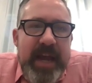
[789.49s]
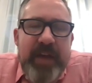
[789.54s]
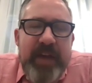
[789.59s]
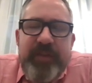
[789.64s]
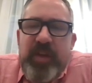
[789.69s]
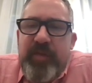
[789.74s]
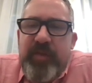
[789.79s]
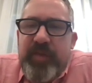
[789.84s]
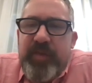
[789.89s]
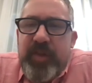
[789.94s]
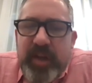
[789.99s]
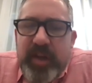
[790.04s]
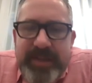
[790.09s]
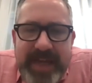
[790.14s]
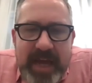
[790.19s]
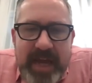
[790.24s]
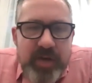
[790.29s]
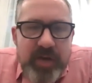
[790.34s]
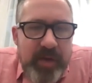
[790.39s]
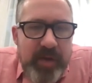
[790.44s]
If you've looked
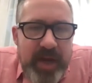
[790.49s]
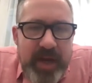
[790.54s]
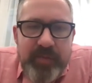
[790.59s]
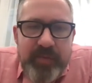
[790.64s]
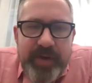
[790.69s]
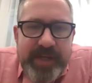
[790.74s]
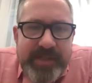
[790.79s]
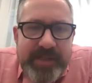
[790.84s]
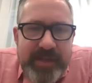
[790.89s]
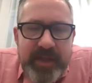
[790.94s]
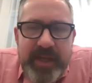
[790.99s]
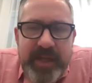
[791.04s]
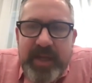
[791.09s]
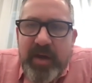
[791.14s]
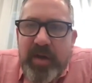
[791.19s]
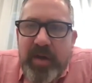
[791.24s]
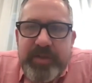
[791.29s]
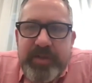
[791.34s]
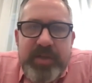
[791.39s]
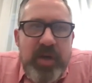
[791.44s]
at Green recently,
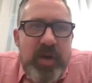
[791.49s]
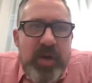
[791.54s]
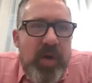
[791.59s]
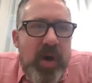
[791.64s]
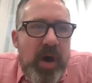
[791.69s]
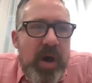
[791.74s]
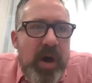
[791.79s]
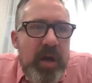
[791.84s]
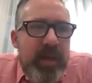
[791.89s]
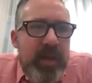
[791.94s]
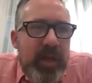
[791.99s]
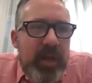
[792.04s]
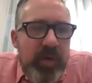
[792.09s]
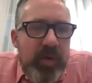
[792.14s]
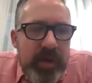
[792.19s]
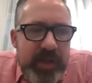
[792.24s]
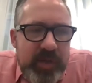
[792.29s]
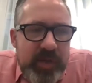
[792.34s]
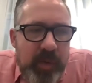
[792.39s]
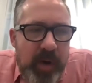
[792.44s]
also on
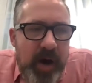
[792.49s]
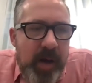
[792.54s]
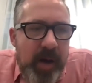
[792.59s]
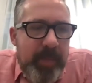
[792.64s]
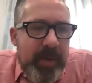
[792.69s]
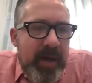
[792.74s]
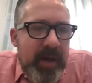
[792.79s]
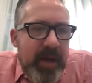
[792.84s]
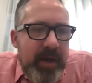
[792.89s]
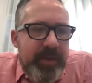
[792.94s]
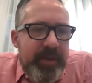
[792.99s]
Uniswap,